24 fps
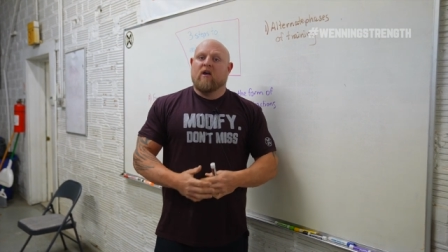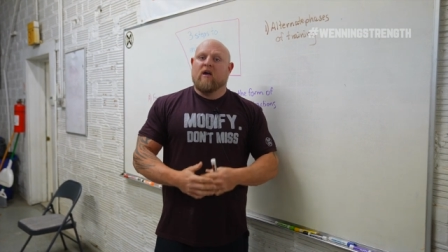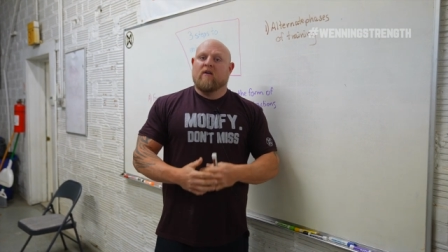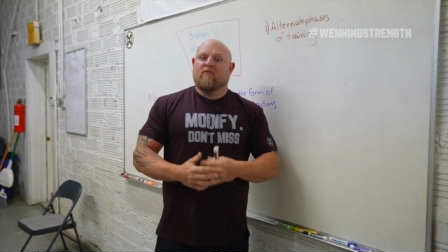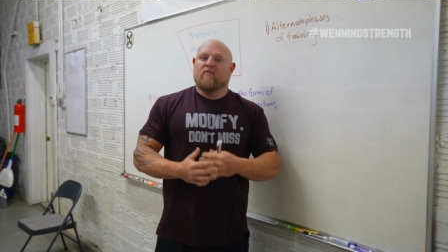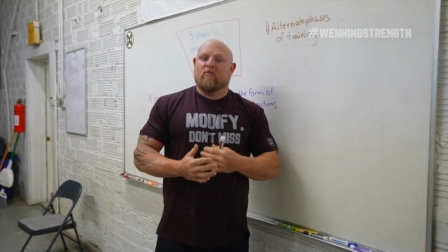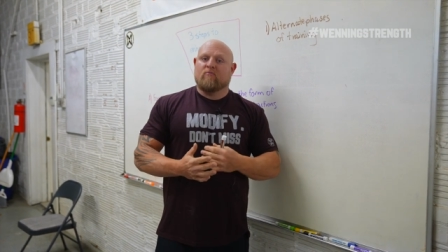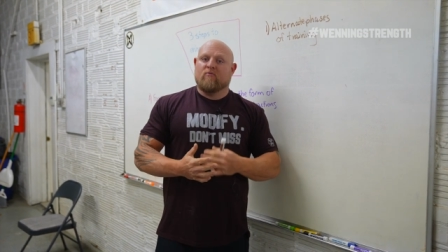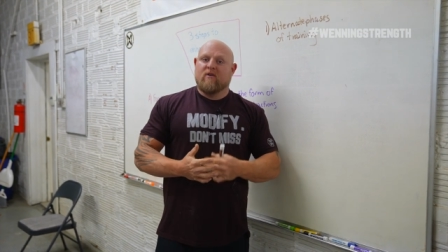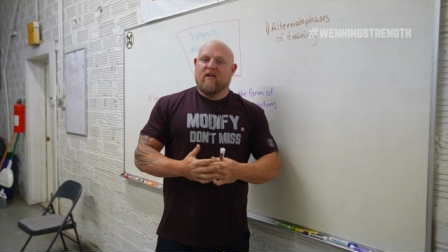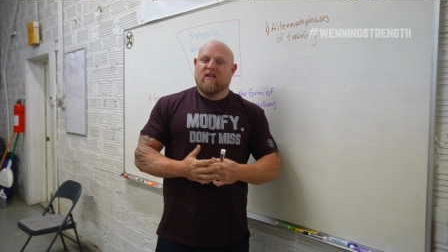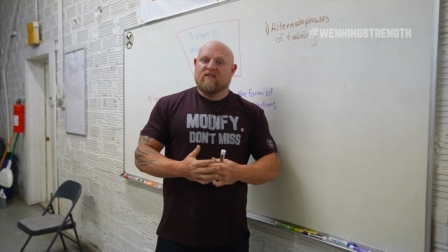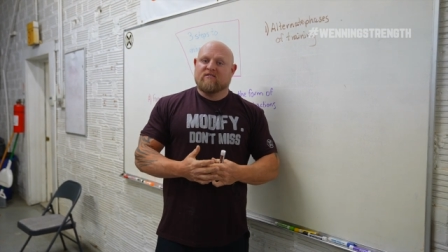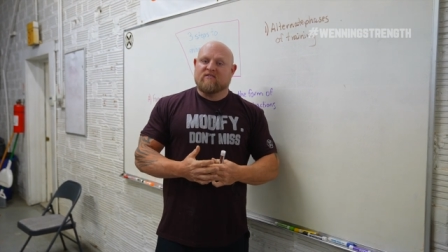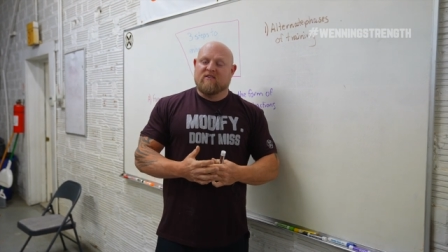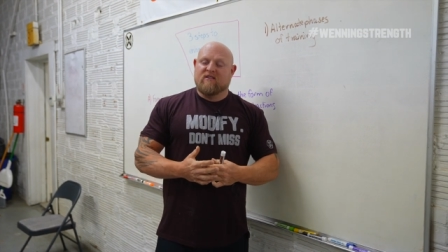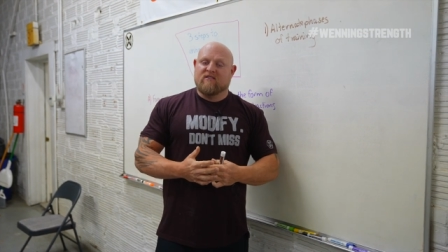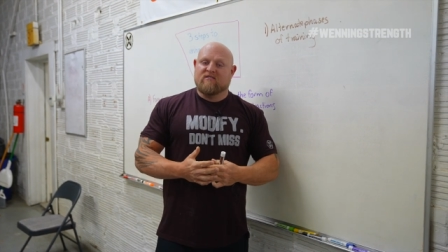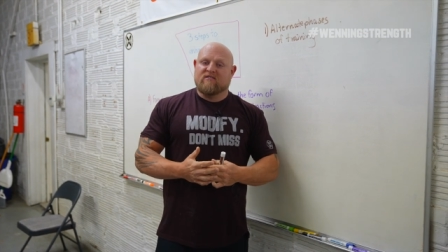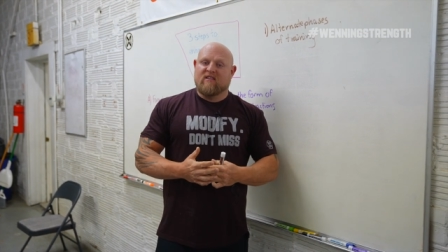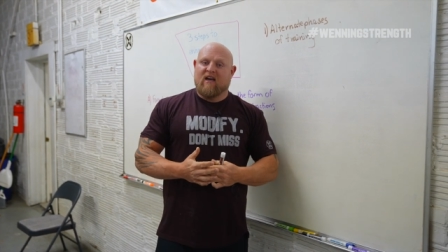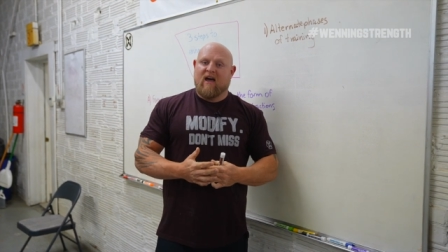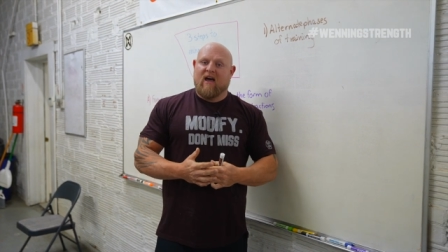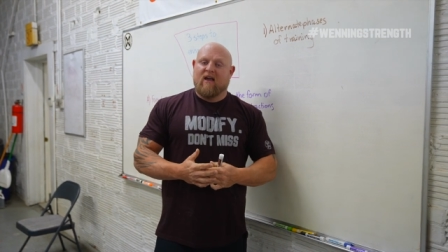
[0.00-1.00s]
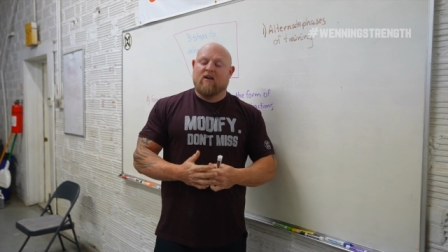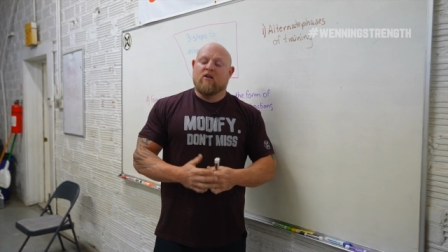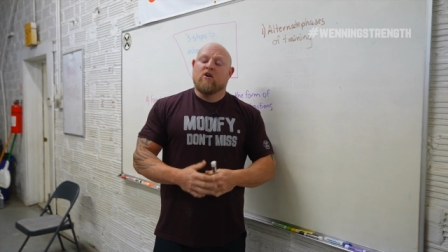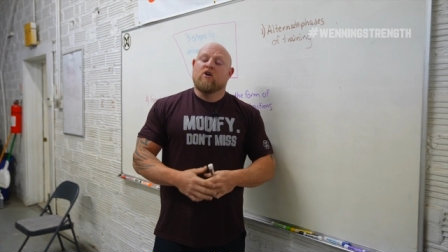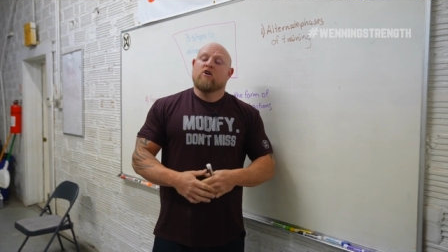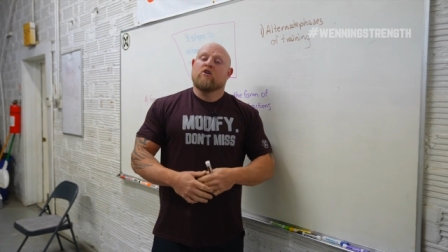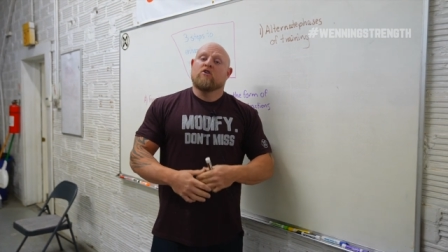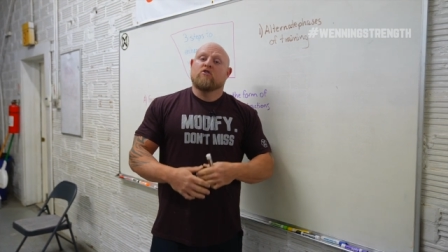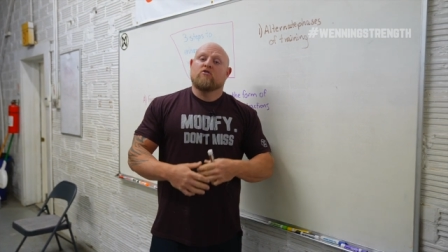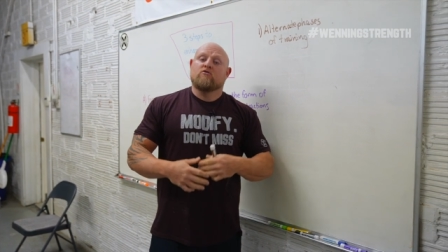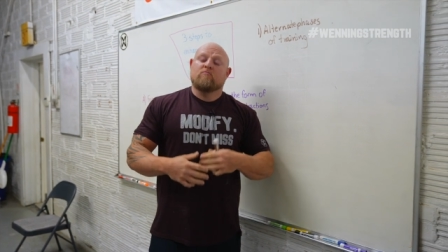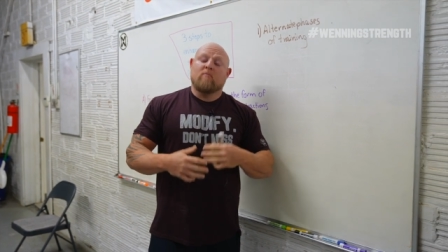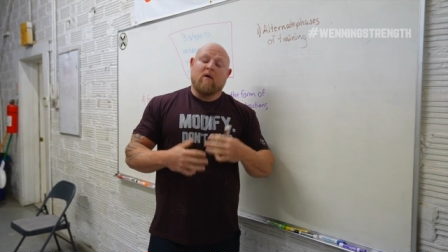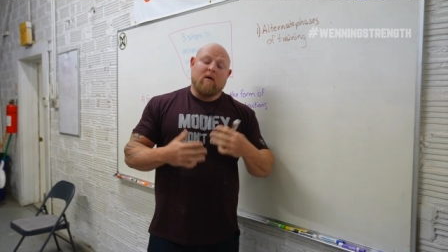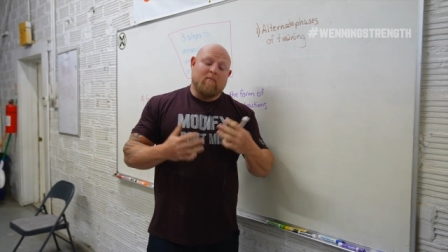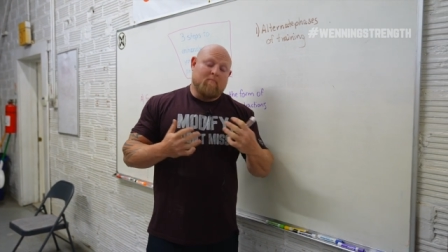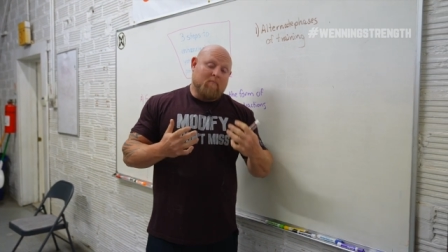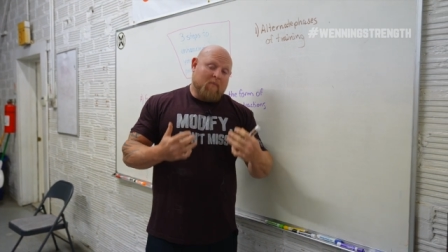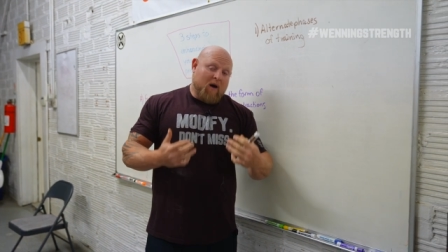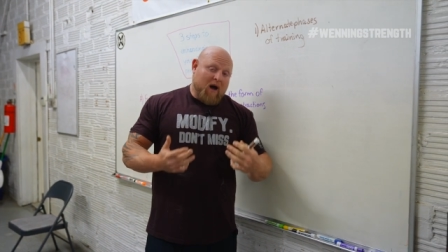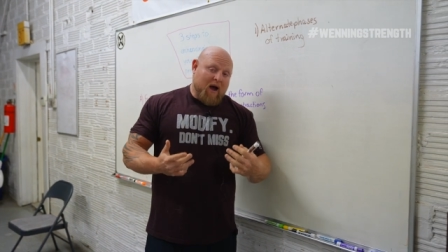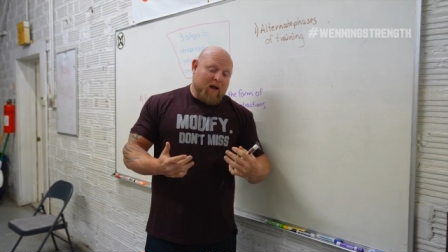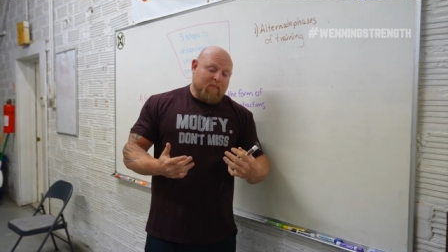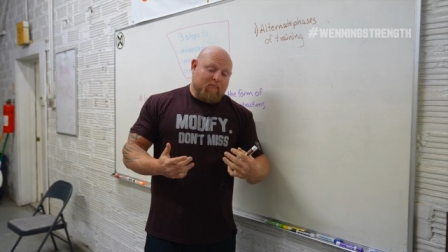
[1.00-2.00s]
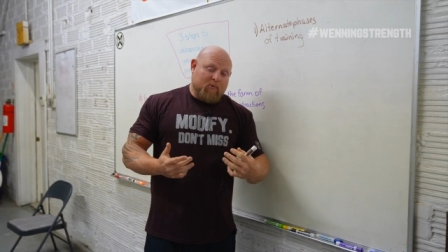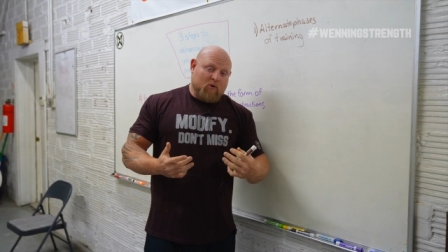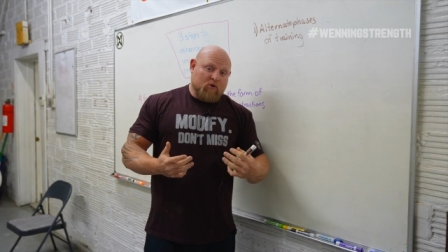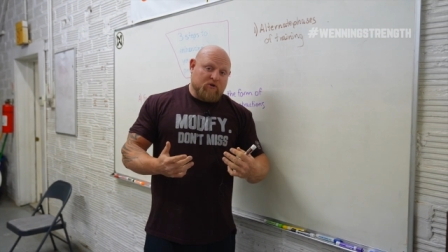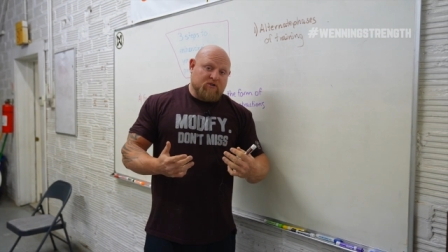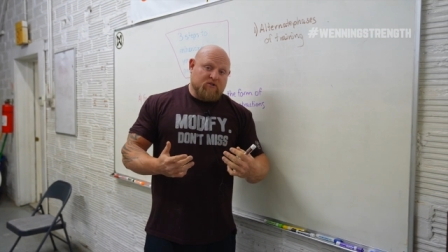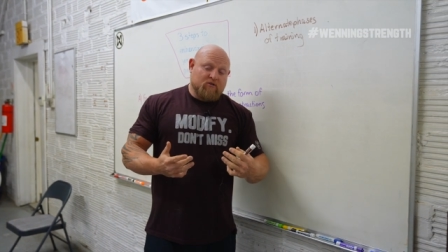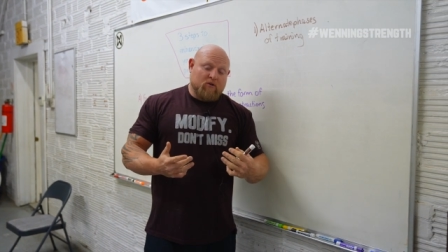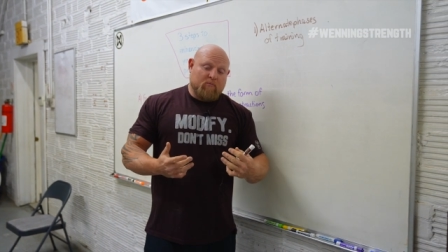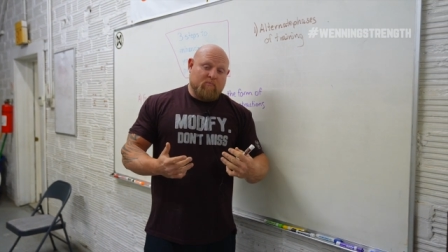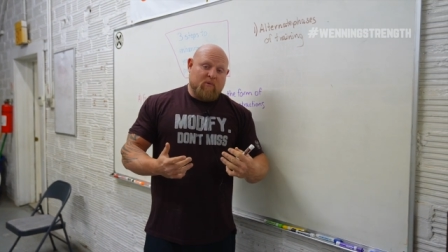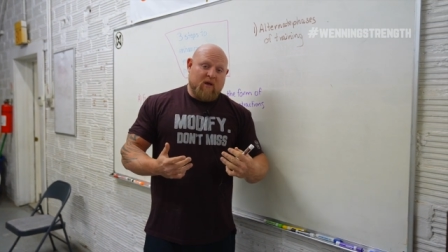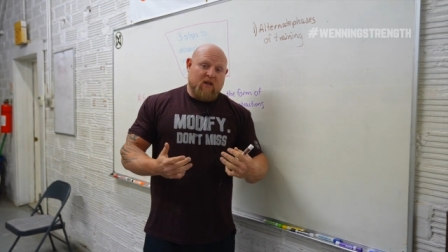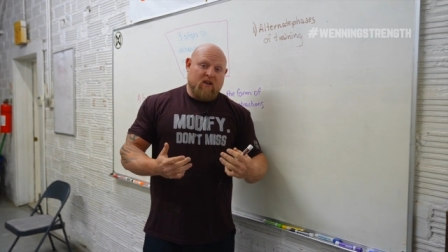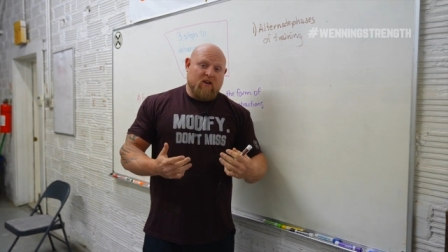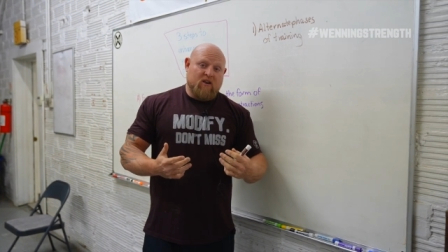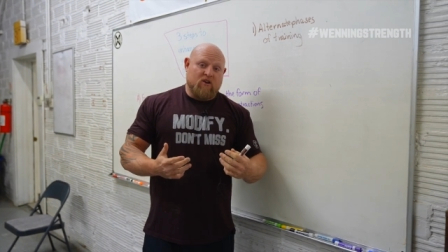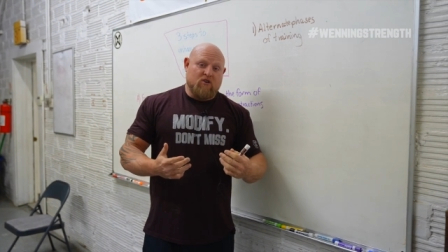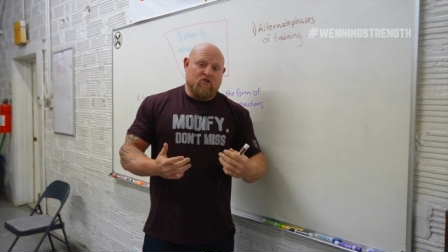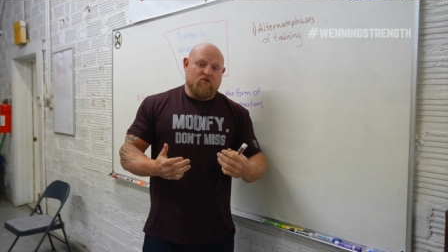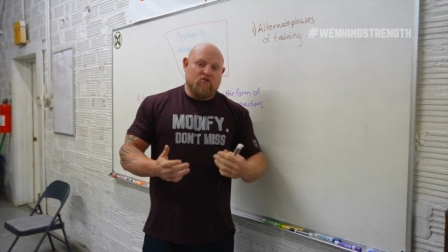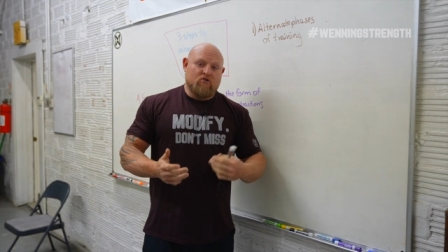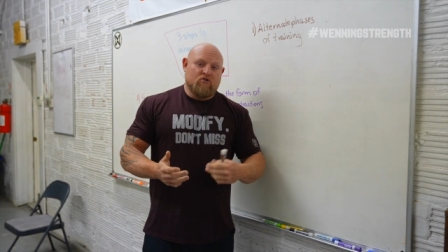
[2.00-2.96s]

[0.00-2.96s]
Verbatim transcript: And the reason is that, in my personal opinion,